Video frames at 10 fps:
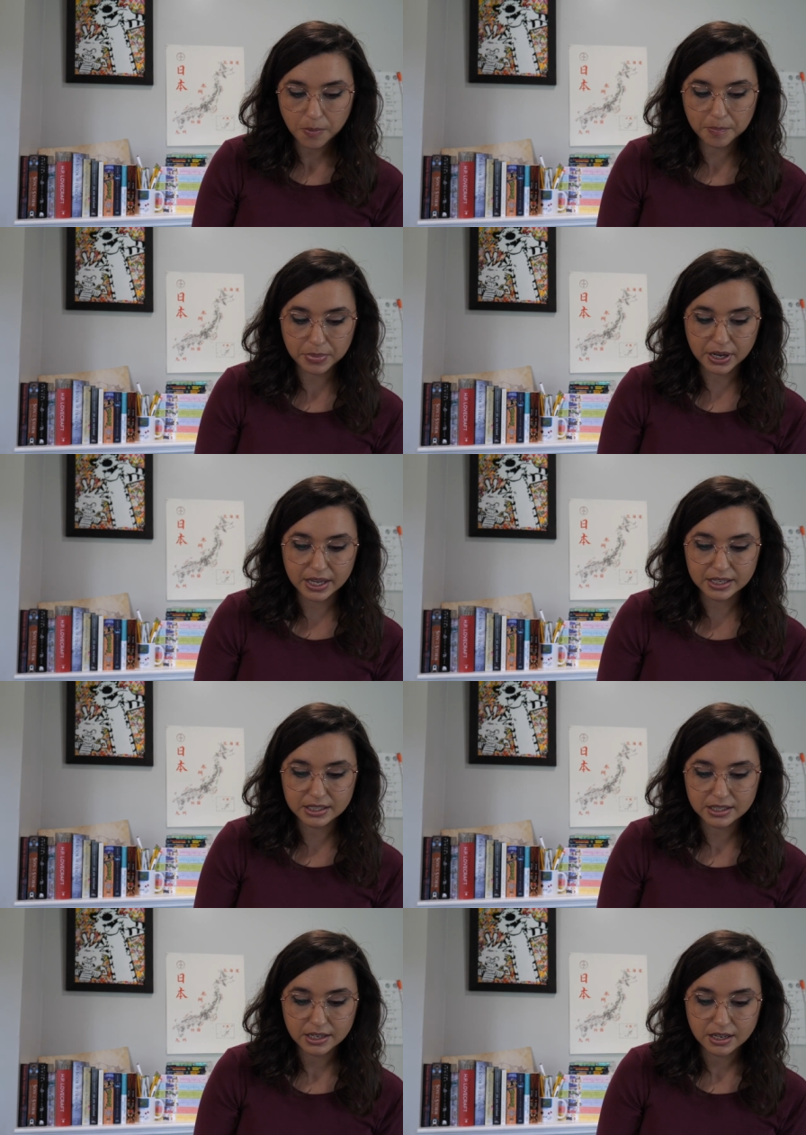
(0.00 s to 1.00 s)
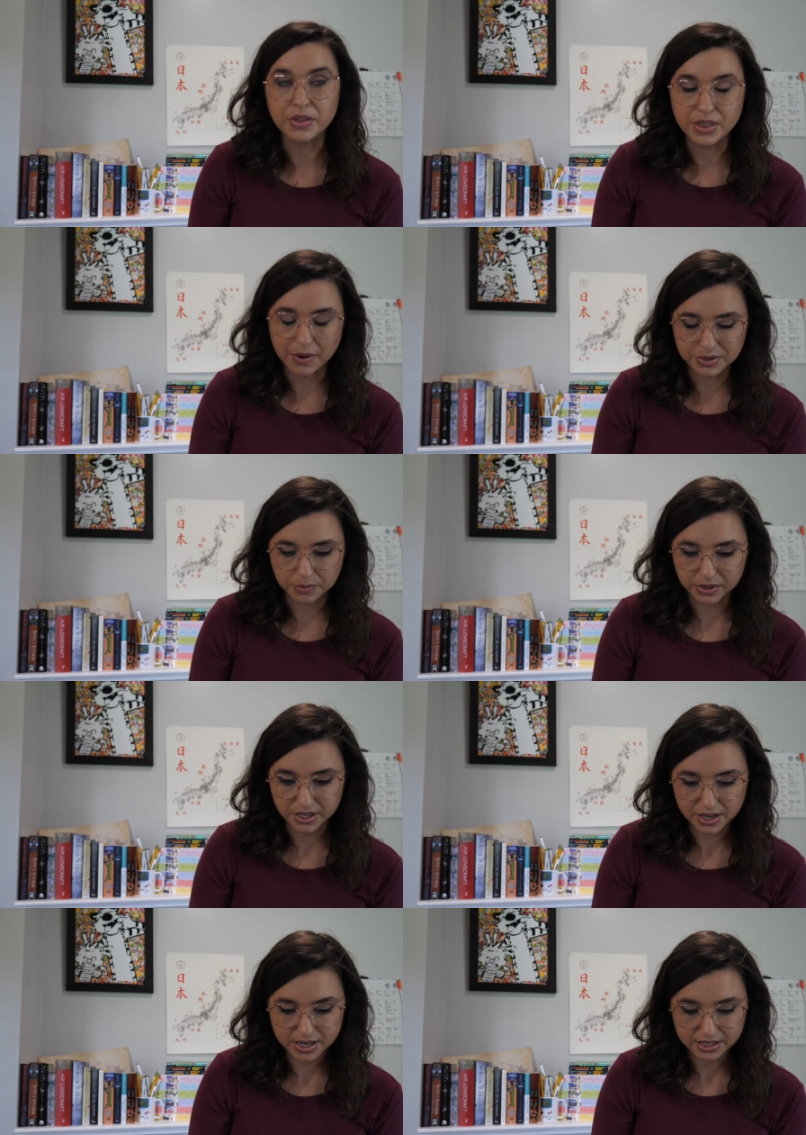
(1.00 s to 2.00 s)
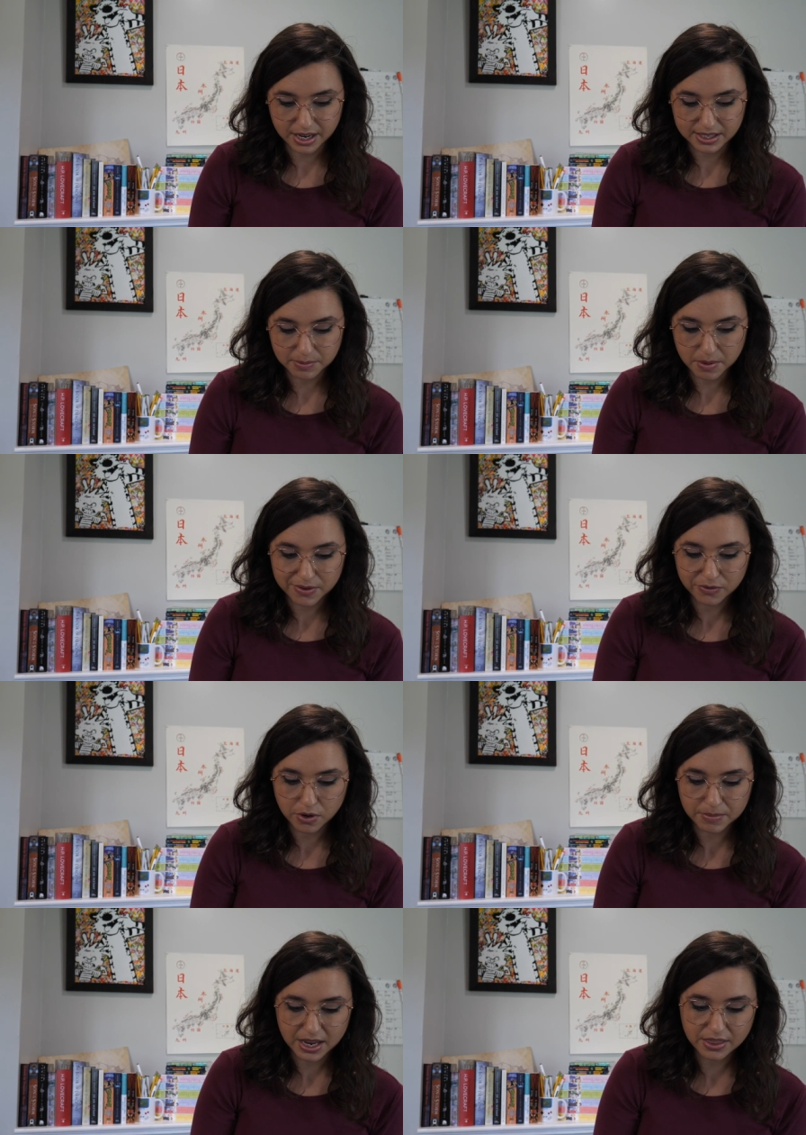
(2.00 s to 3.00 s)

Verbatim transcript: but that was a really intense moment for me.